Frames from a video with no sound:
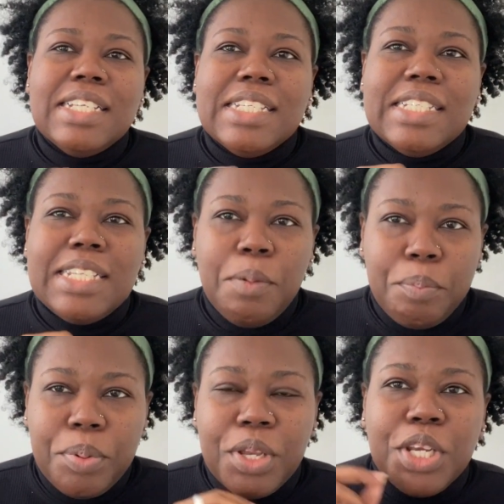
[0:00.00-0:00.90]

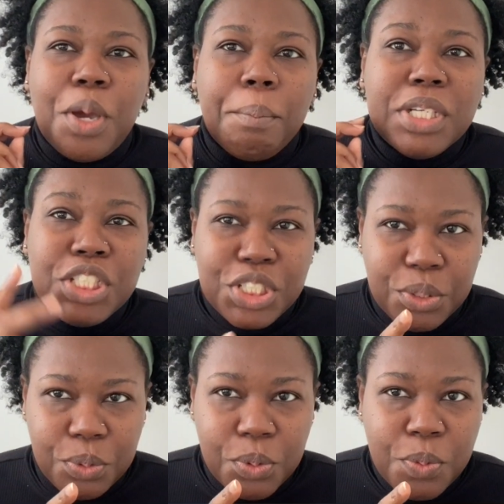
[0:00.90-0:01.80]
tip number
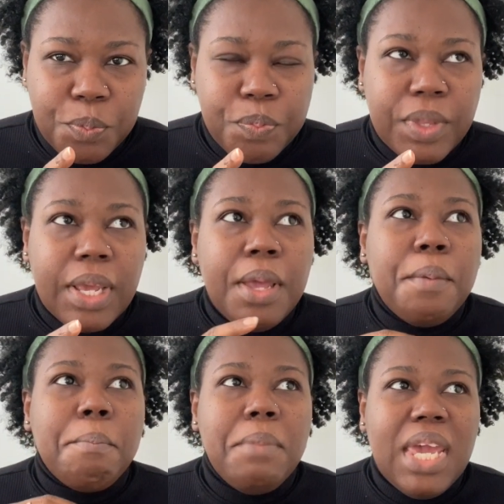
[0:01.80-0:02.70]
2,
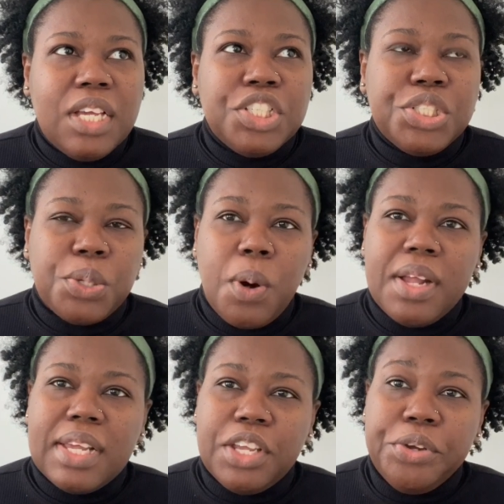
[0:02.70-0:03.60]
make sure
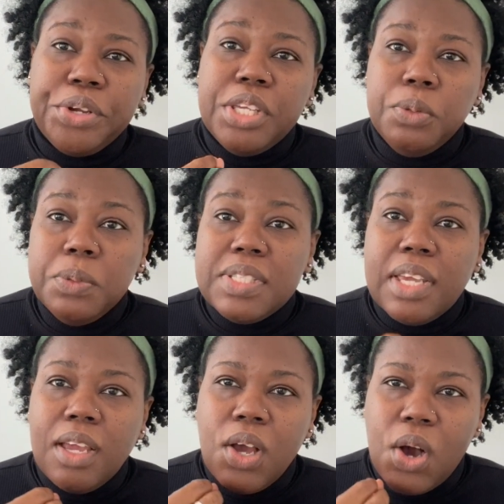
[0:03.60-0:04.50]
that you're
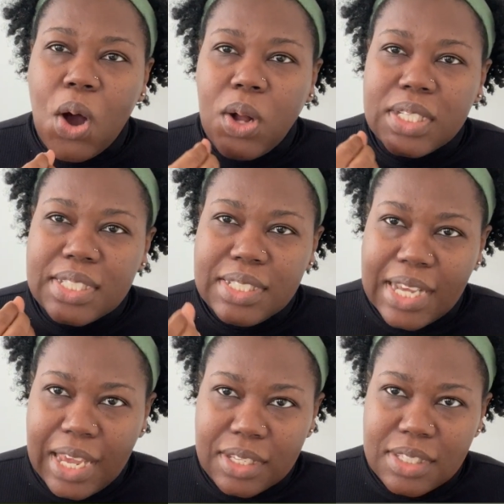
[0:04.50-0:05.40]
using alt
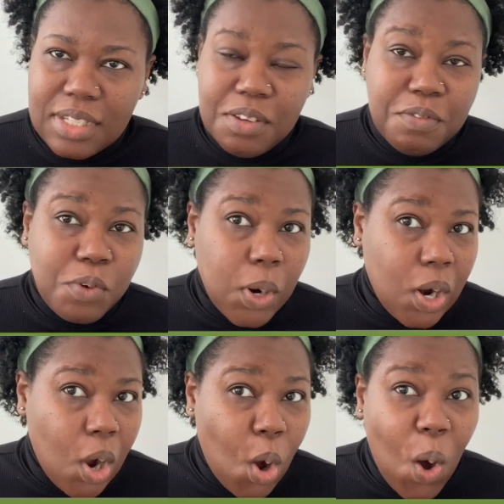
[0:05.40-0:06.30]
text for
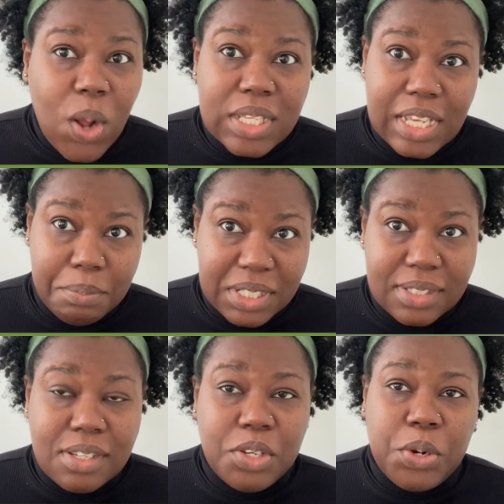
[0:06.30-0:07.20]
all the
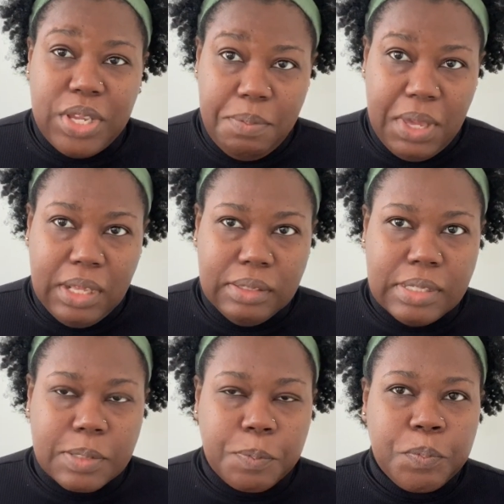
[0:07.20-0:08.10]
images in your
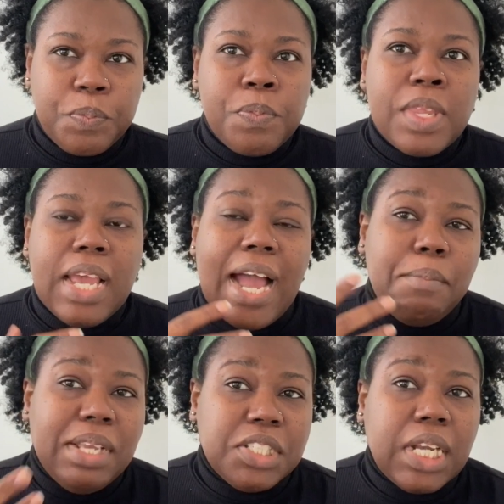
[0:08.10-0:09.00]
emails. I
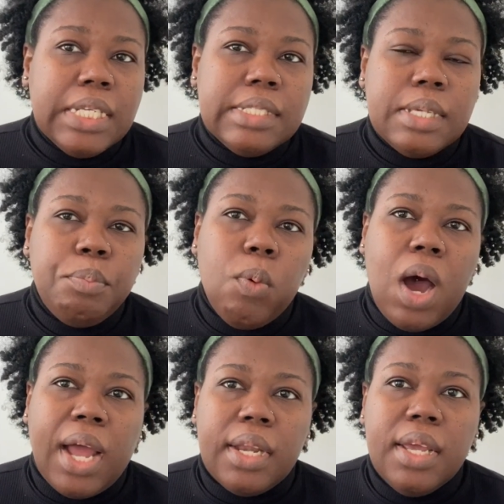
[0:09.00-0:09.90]
mentioned in tip
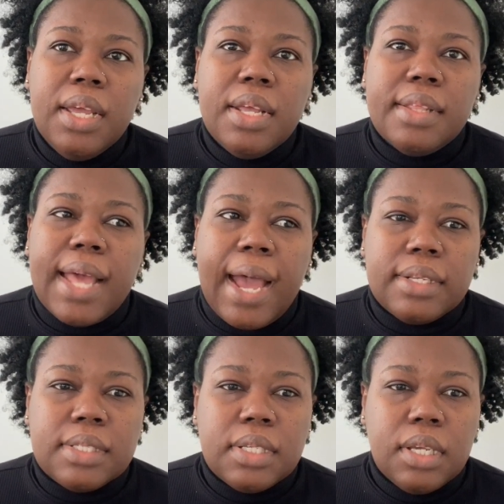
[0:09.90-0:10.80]
1 that